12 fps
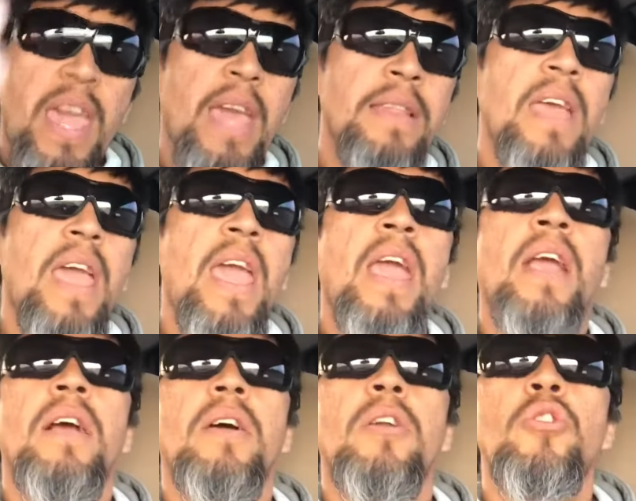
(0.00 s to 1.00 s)
and
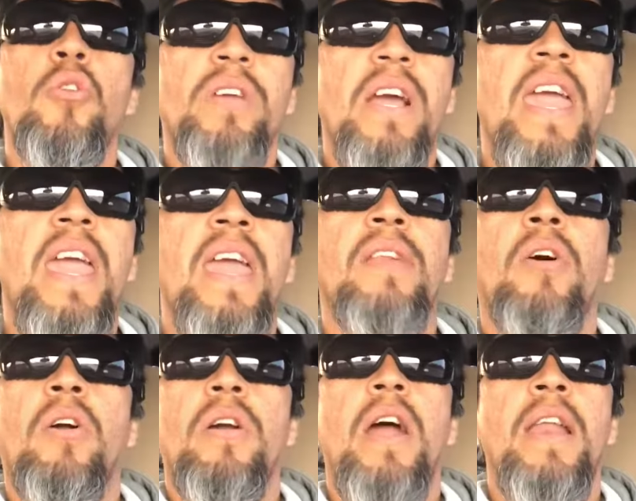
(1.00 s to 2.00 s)
then look ahead,
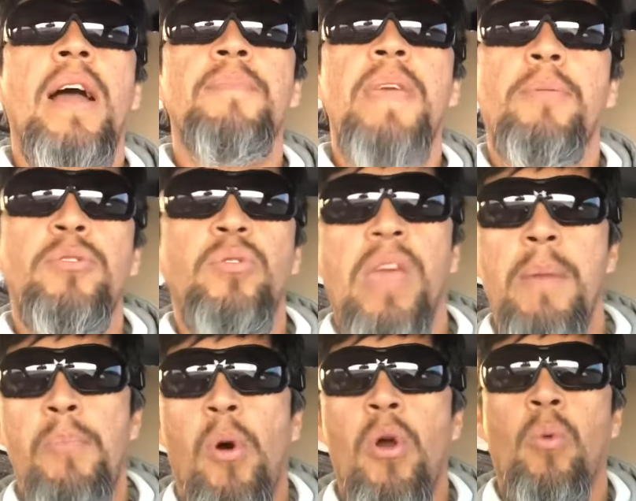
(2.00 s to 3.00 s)
all right, I'll be able to get
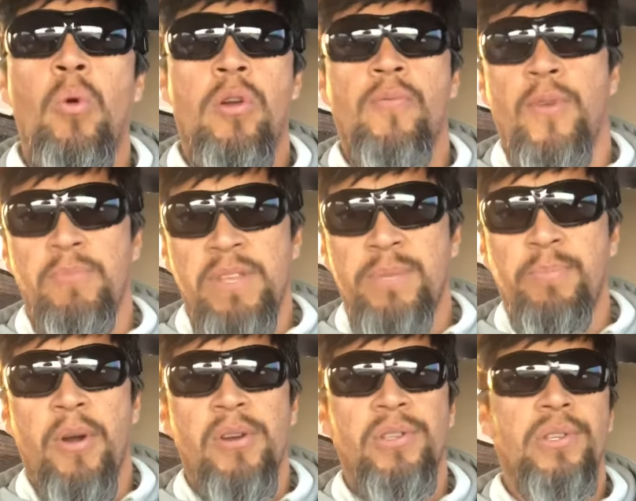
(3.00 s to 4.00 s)
more work from this
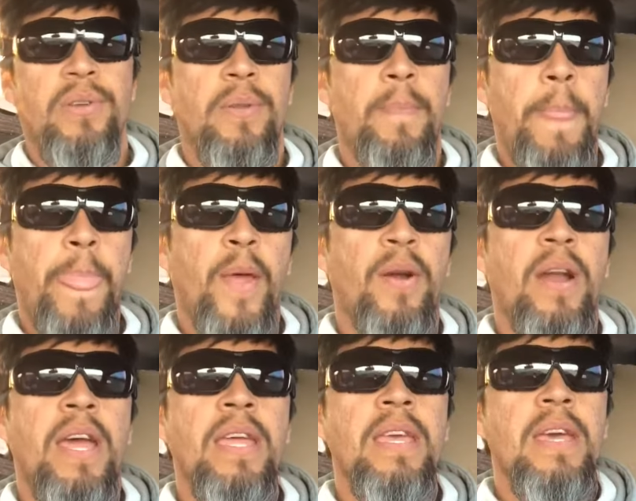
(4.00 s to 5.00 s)
person, all
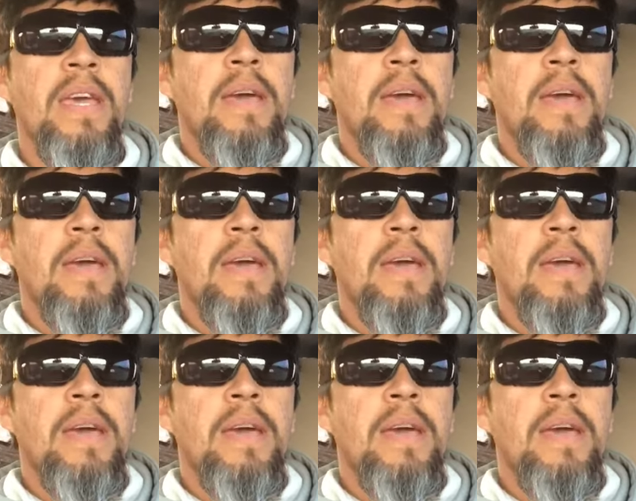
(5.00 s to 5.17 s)
right?